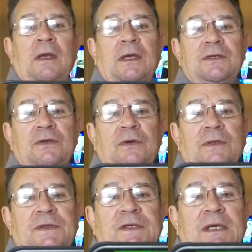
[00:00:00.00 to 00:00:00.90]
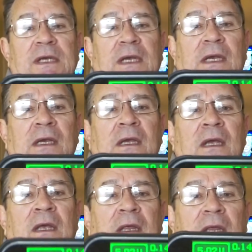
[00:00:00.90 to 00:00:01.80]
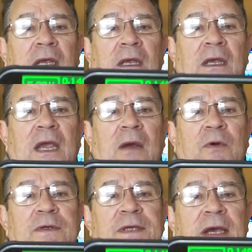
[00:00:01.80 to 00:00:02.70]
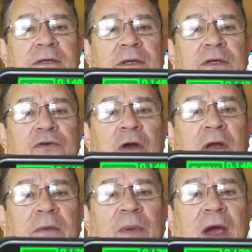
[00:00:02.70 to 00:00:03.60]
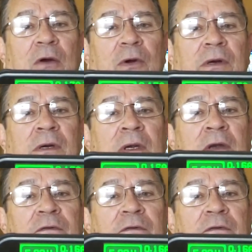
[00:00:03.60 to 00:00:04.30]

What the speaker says: As you can see, the camera is actually drawing power